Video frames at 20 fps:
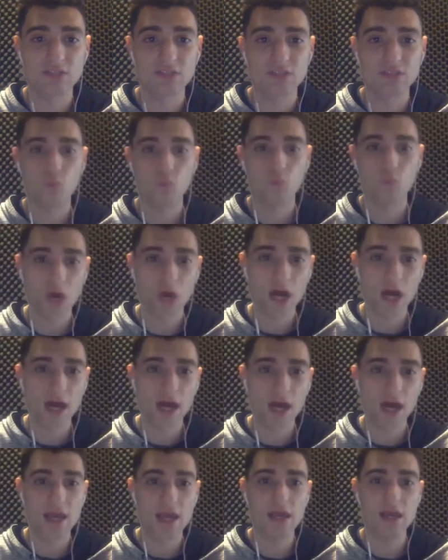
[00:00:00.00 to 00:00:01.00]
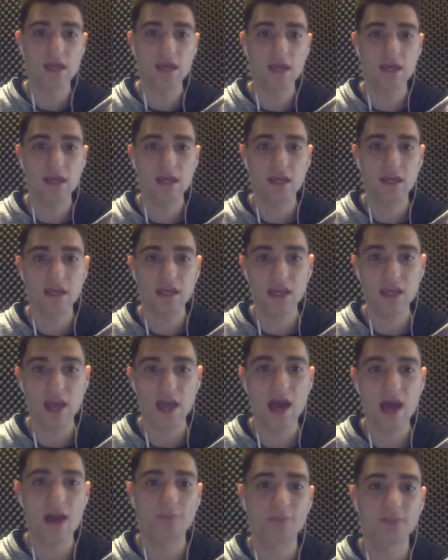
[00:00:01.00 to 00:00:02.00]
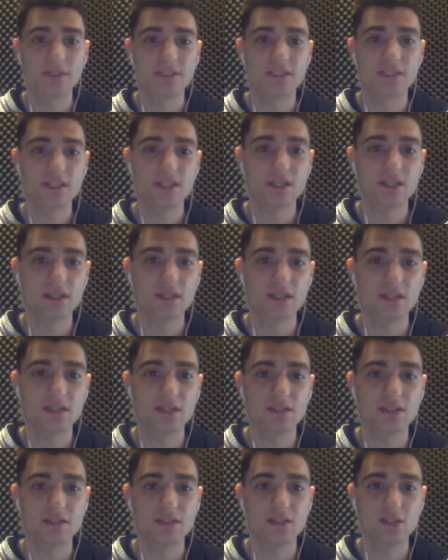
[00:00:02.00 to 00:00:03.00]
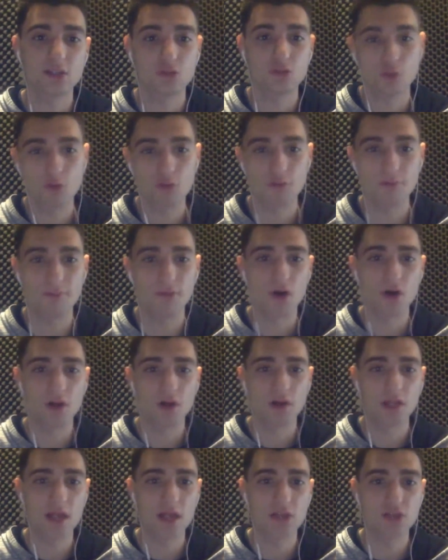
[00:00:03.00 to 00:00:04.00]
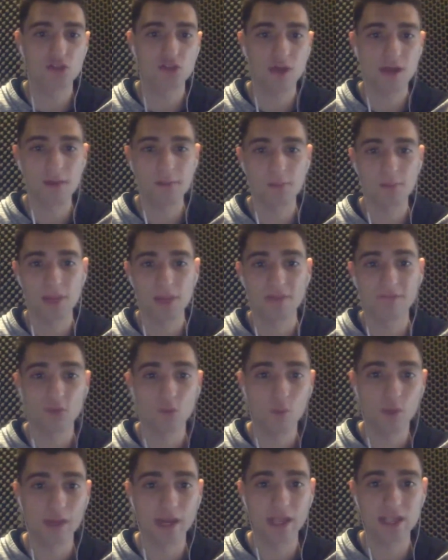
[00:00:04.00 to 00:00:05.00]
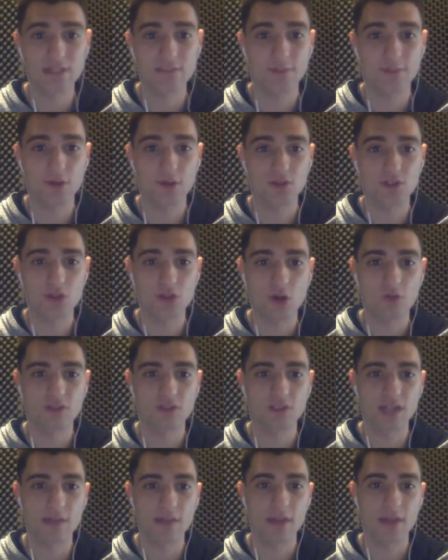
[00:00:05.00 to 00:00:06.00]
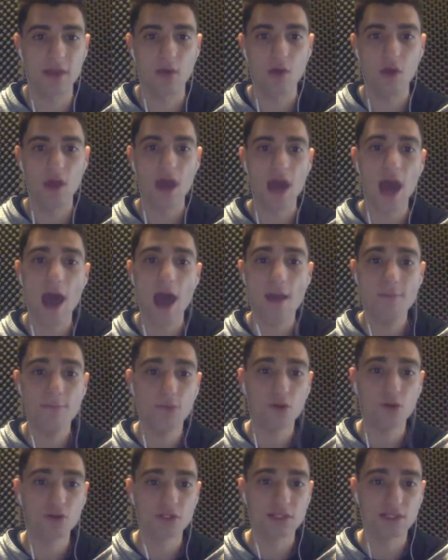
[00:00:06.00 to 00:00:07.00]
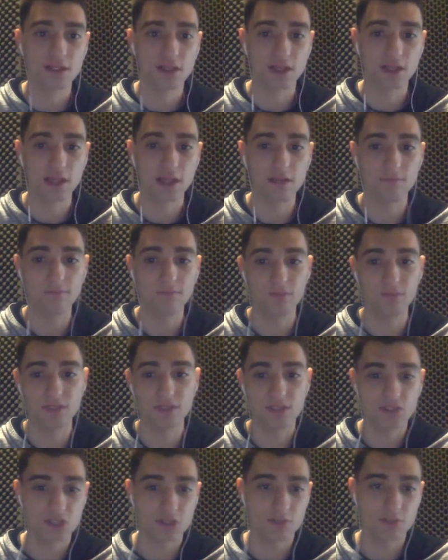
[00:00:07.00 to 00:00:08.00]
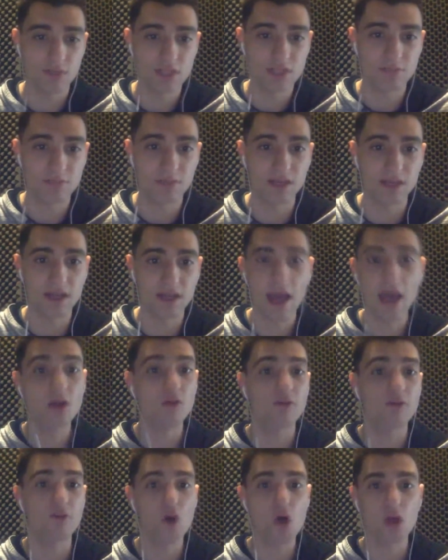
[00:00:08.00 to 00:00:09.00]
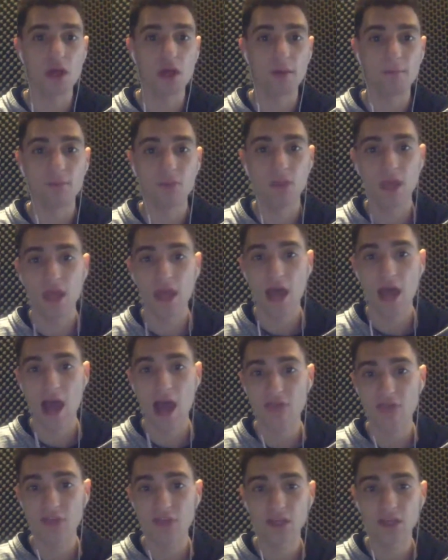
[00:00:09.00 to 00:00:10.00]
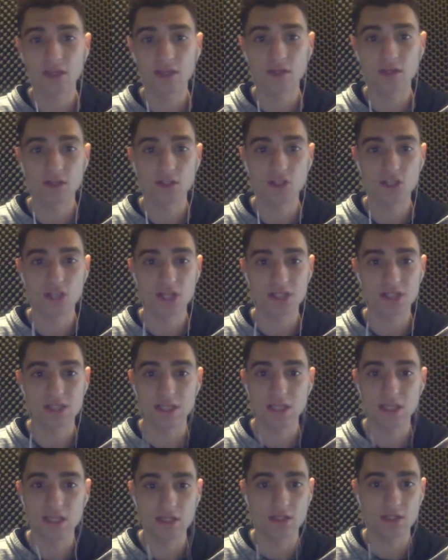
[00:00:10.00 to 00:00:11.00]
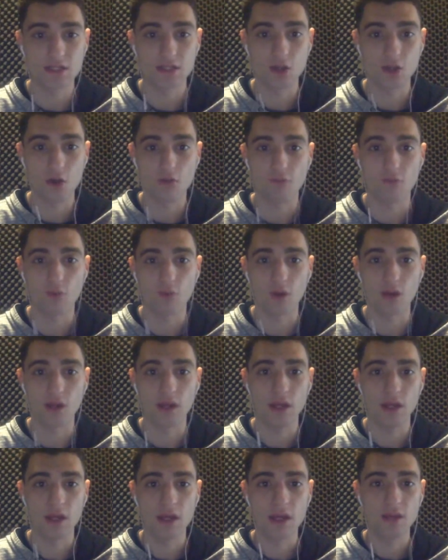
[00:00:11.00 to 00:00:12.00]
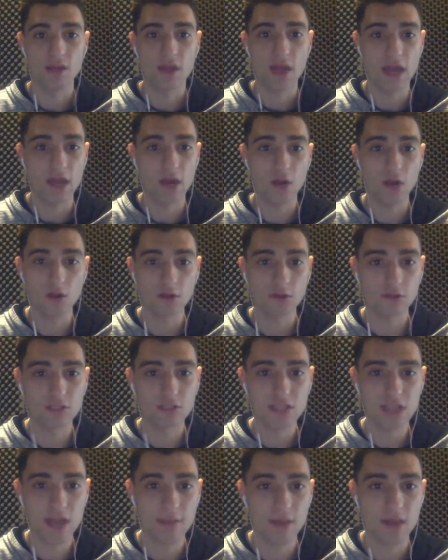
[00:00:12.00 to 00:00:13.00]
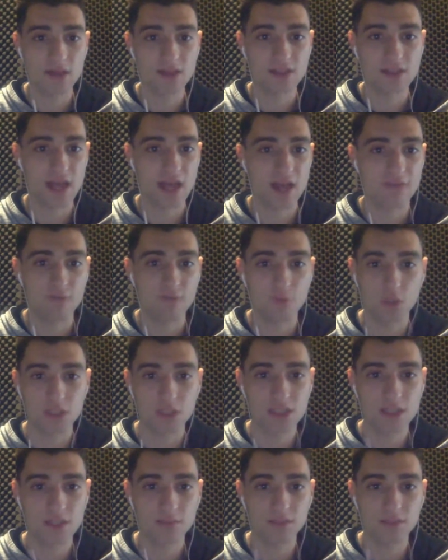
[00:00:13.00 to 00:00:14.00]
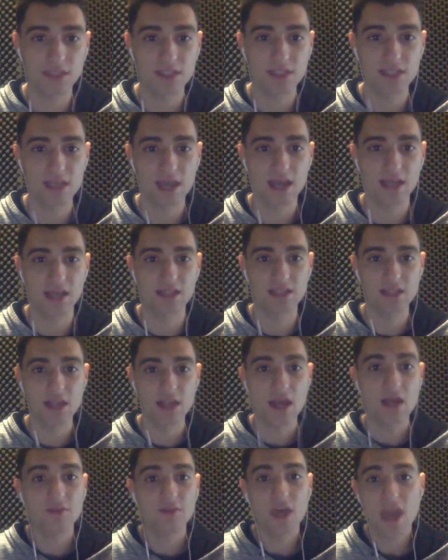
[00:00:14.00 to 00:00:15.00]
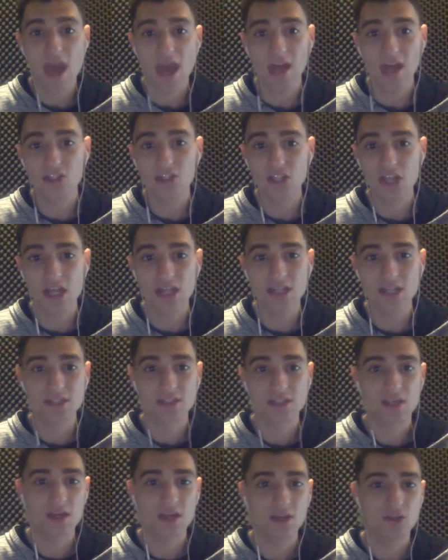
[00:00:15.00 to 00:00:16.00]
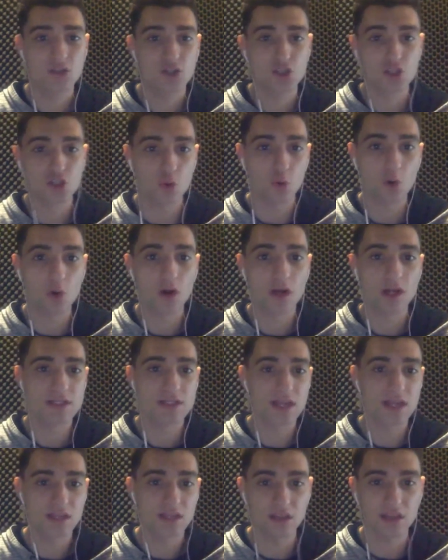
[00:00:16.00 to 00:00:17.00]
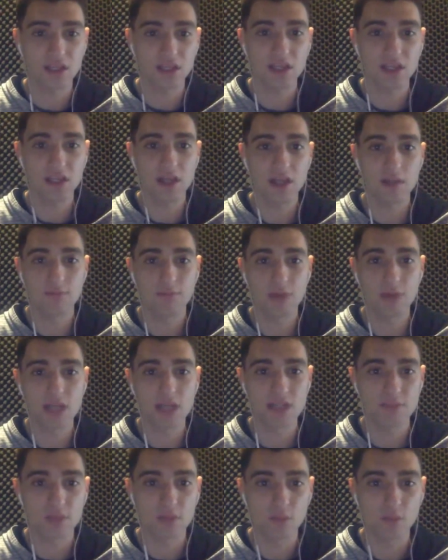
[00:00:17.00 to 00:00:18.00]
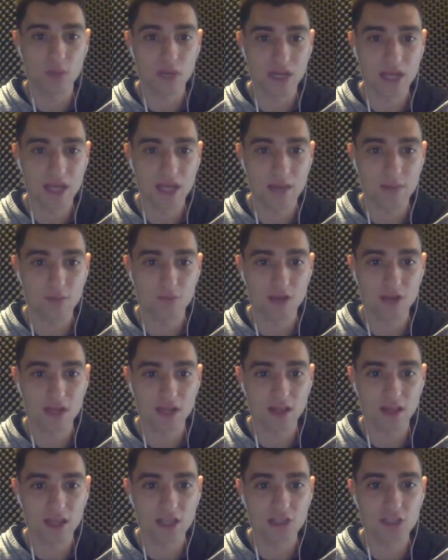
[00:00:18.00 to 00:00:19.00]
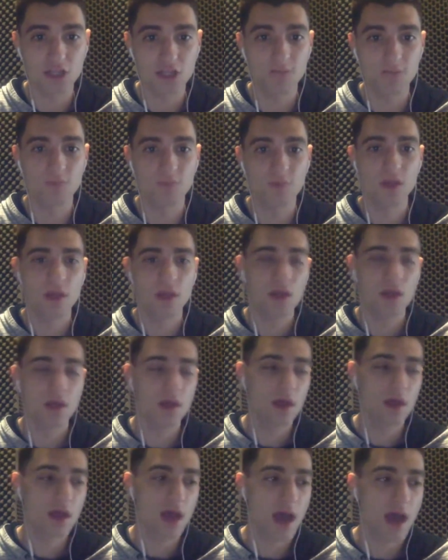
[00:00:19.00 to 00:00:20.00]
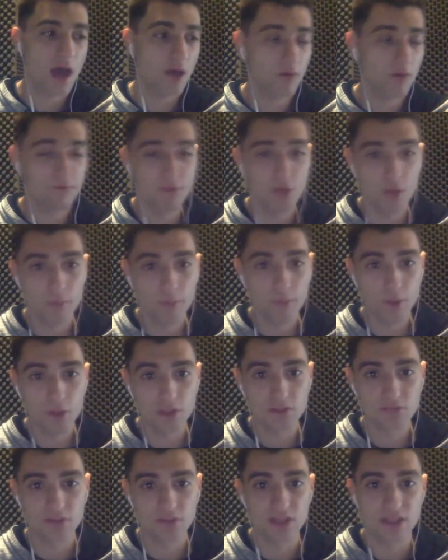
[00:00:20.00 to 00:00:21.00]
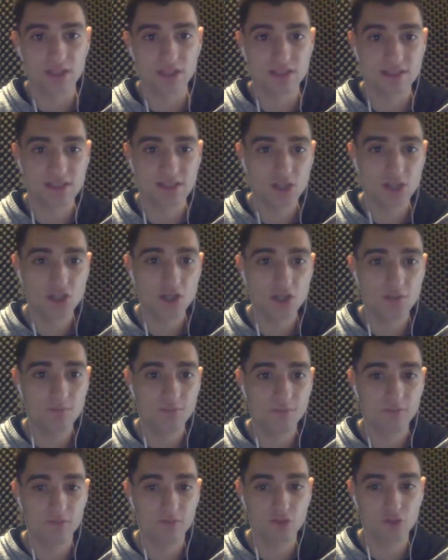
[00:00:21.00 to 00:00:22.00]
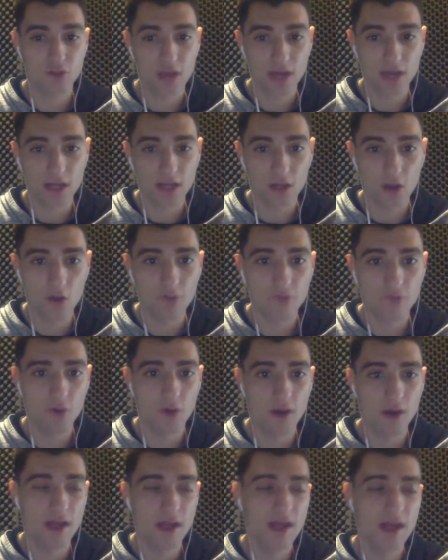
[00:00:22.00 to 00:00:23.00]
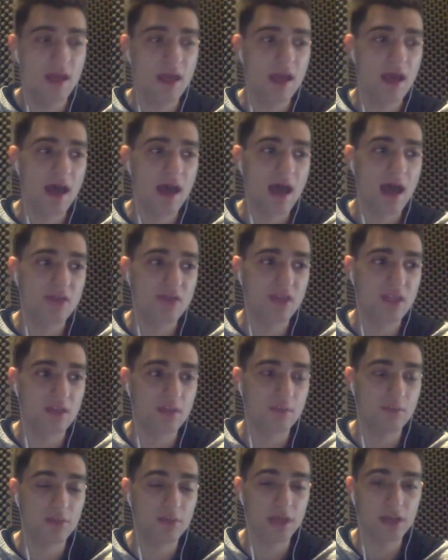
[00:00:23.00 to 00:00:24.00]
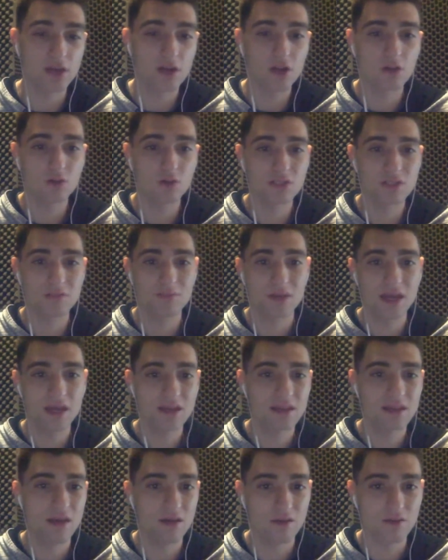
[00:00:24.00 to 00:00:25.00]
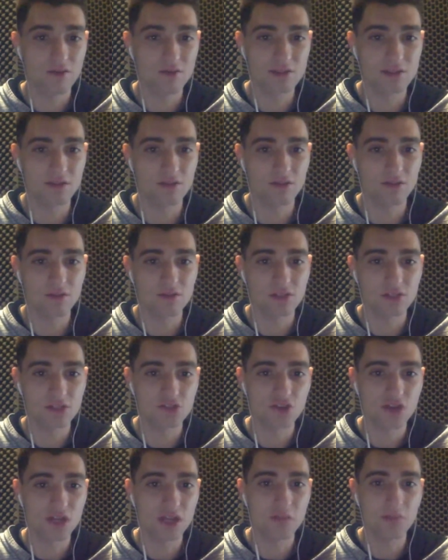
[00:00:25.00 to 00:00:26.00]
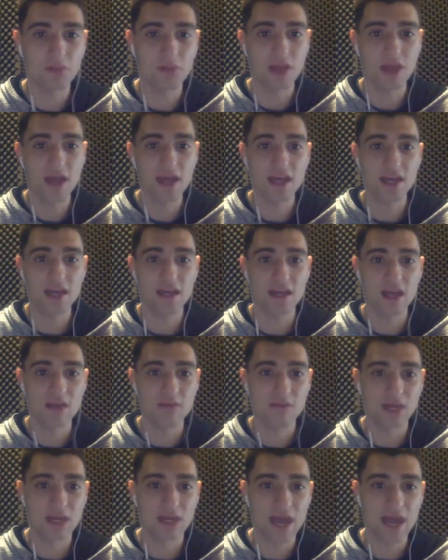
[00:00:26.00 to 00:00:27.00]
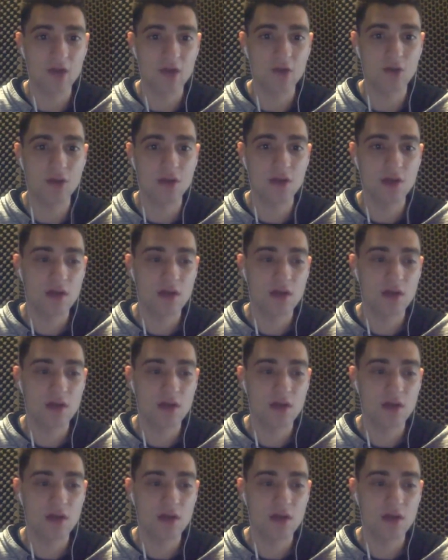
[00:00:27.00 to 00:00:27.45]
why he opted to throw the ball and try to play for the win as opposed to overtime. Now, I personally, this is just me speaking, I don't fault him. I think the Jets needed to go for it. They had all three timeouts. They had 40-something seconds. They had a chance to score and take the lead and possibly win the game in regulation. I don't fault Bowles for the decision, for trying to go for it. I think the play calling was it was a tricky play, and McCown,